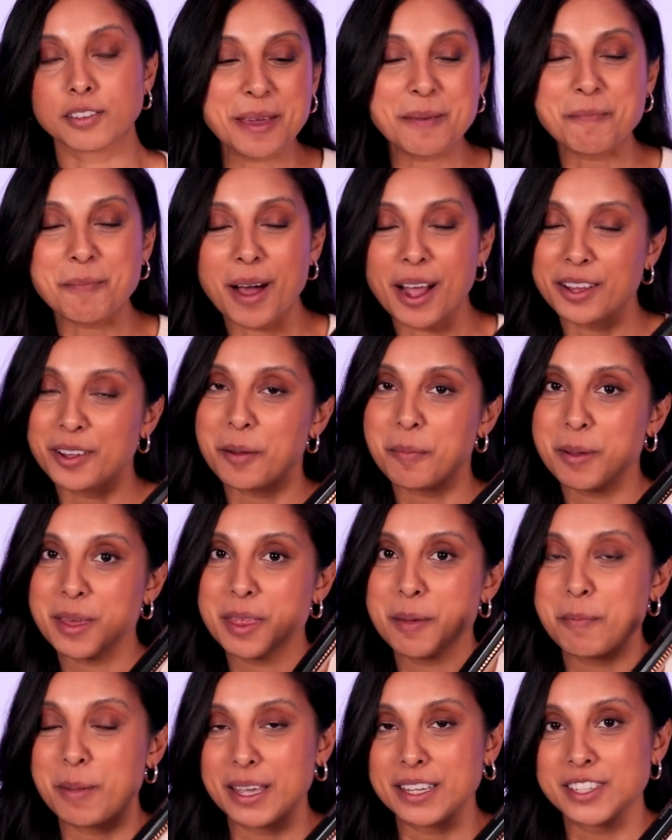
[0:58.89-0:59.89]
it it might not be
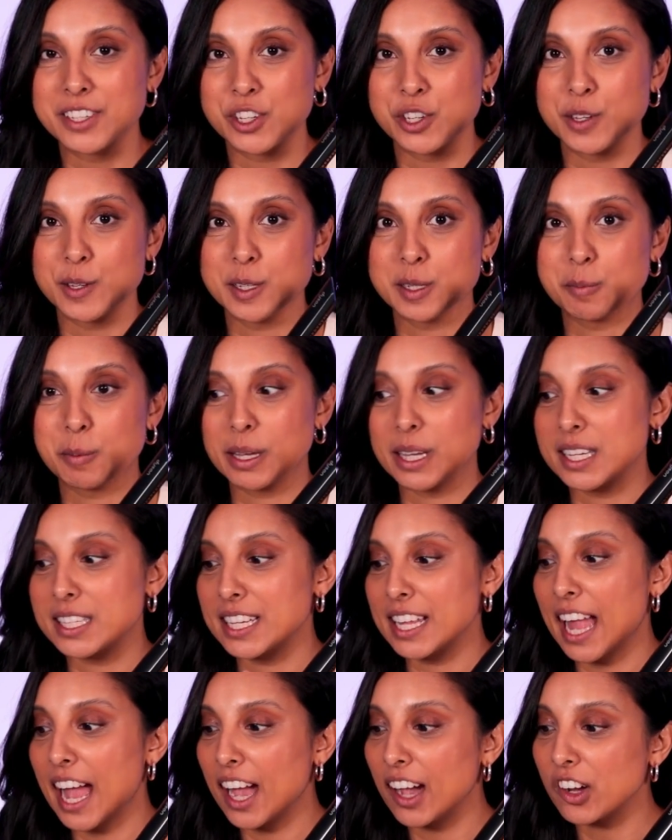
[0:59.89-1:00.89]
the best to use because
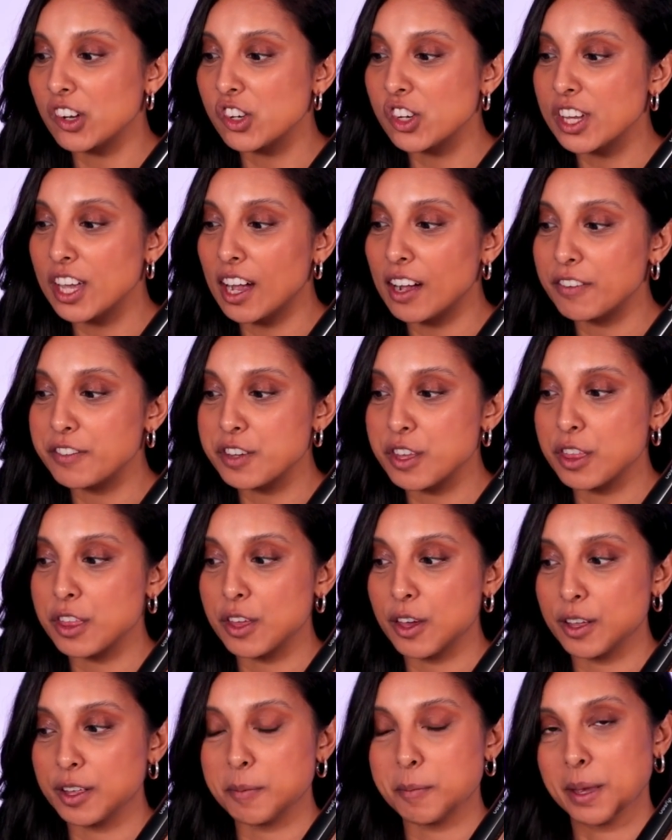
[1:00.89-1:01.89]
it actually, after
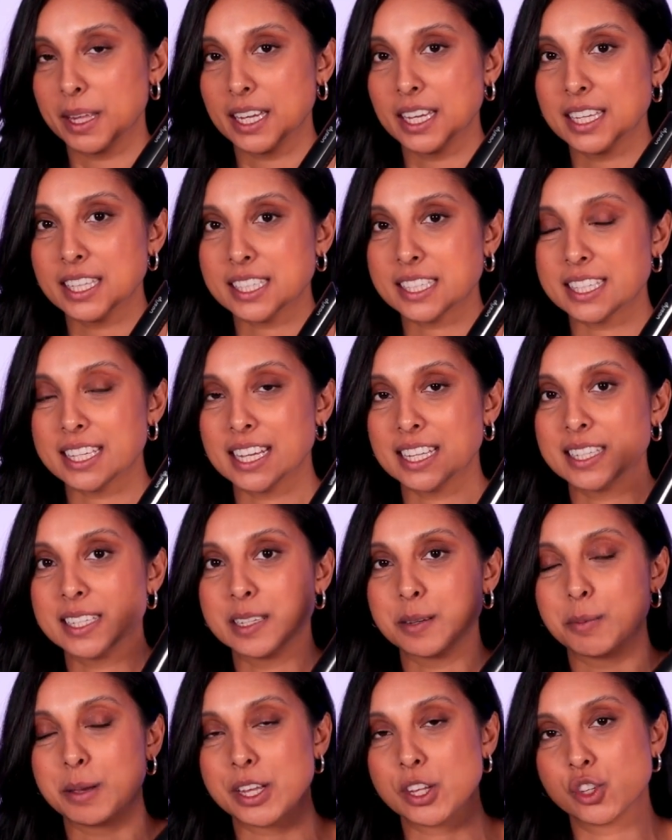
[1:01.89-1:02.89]
30 minutes, needs
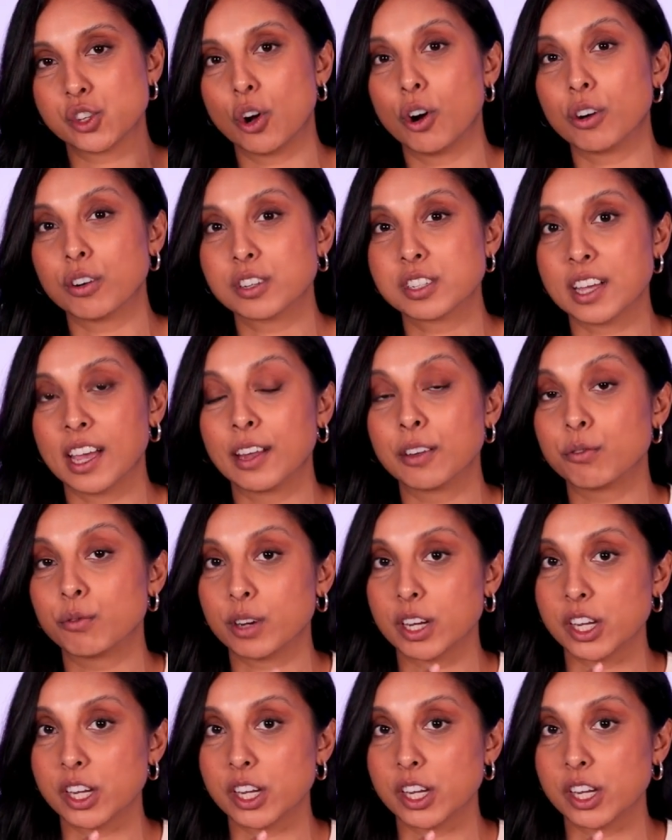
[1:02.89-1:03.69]
to be docked and